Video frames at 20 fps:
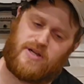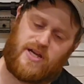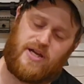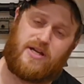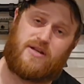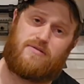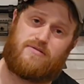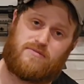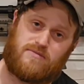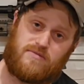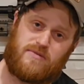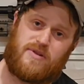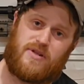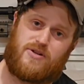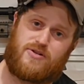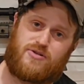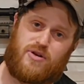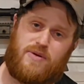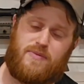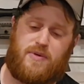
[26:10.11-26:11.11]
Hey,
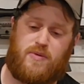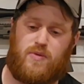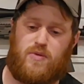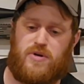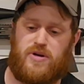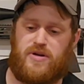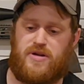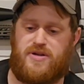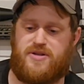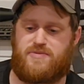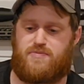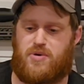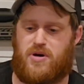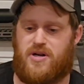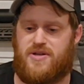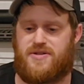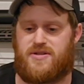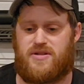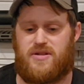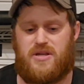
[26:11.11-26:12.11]
there's gripe number 1, is
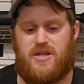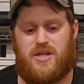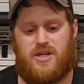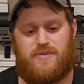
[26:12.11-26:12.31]
price.